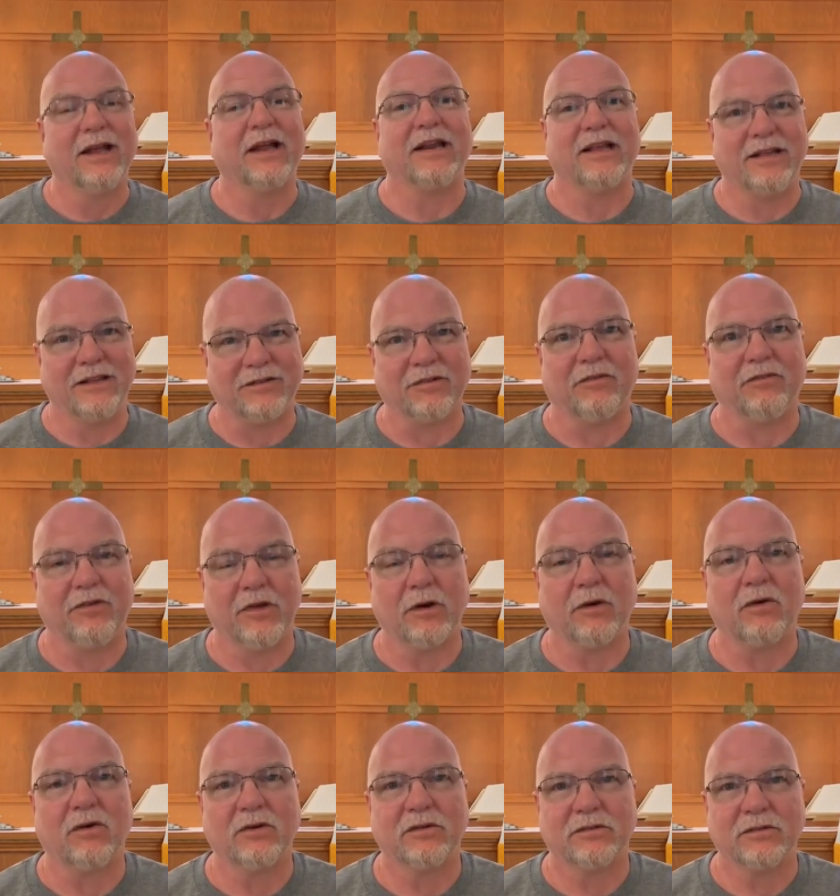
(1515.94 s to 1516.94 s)
Then he's a
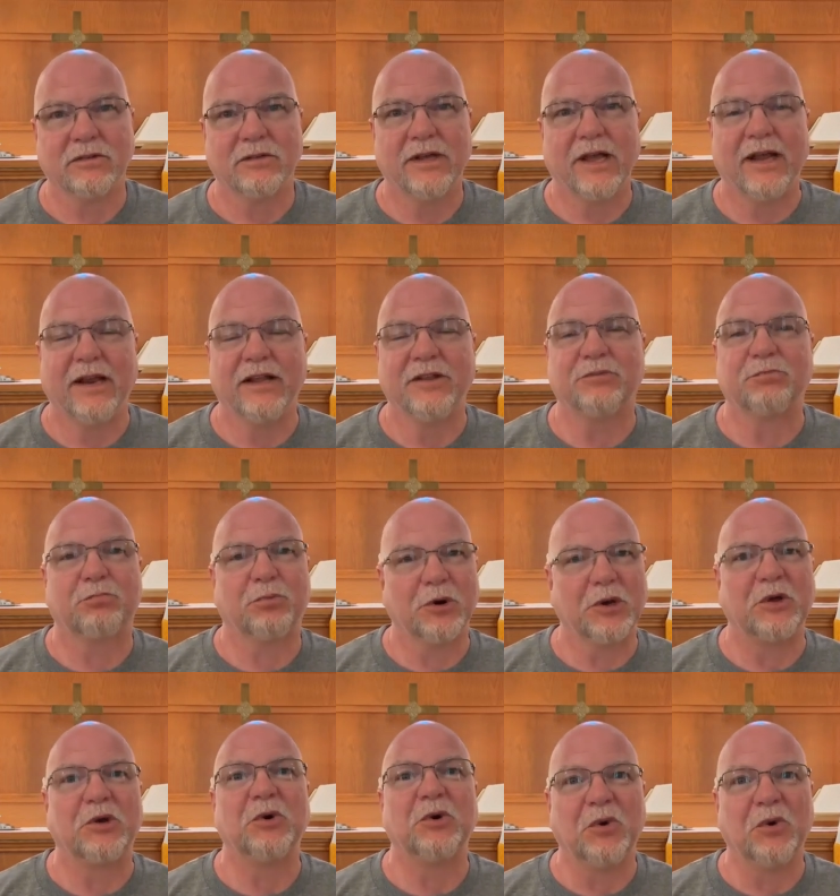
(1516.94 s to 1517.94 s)
fiddle, and it's
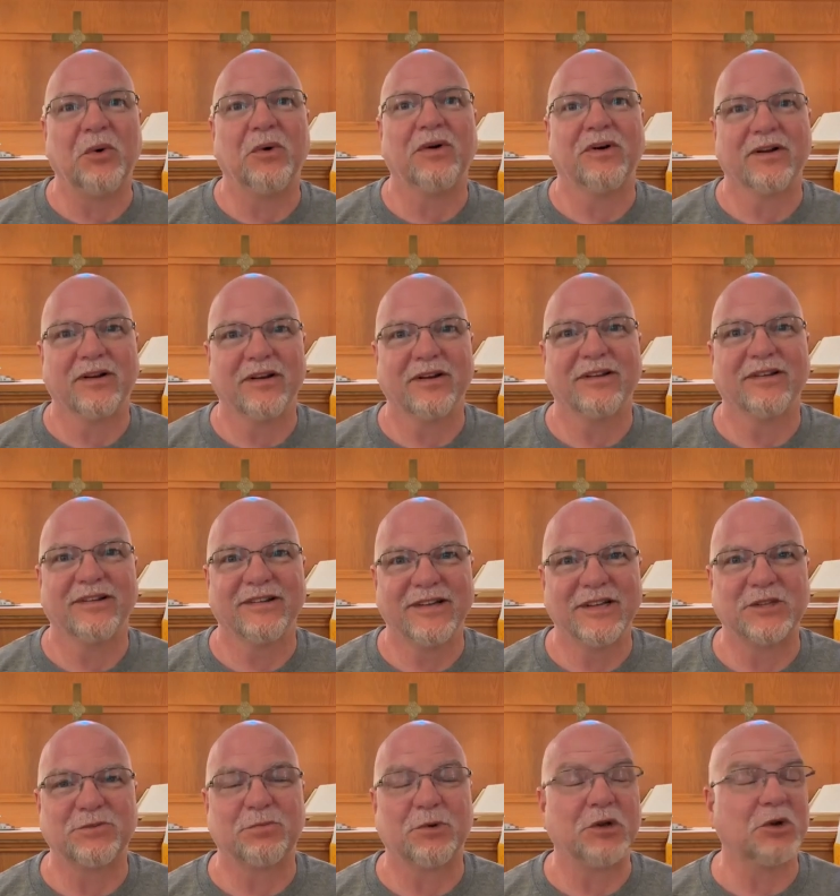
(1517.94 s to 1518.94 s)
pretty cool.
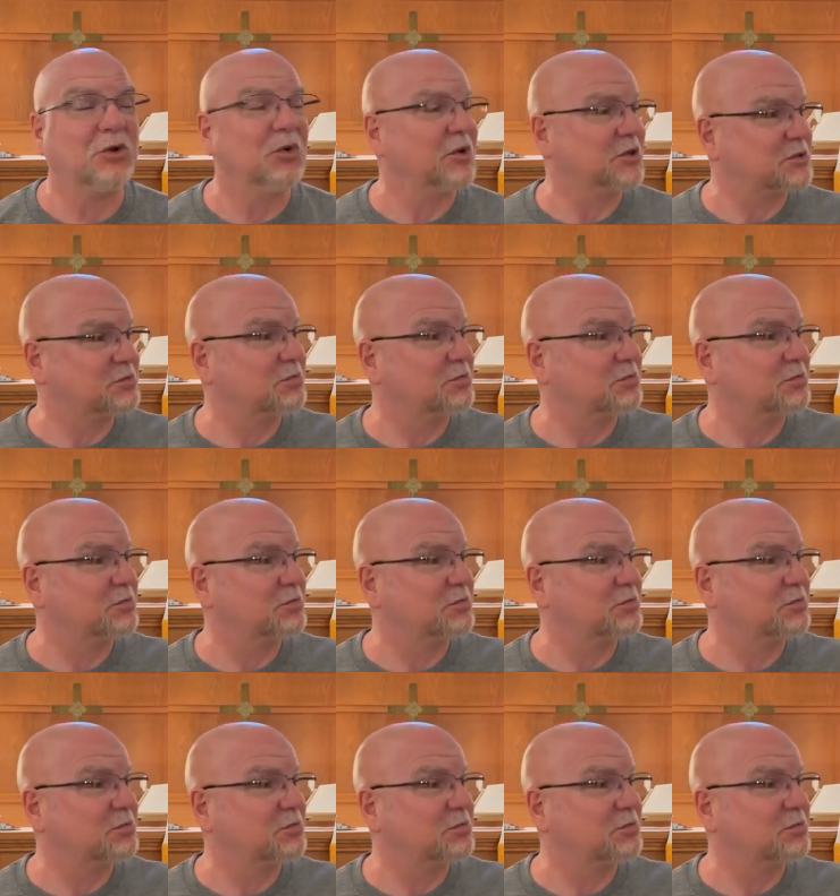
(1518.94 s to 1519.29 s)
It's pretty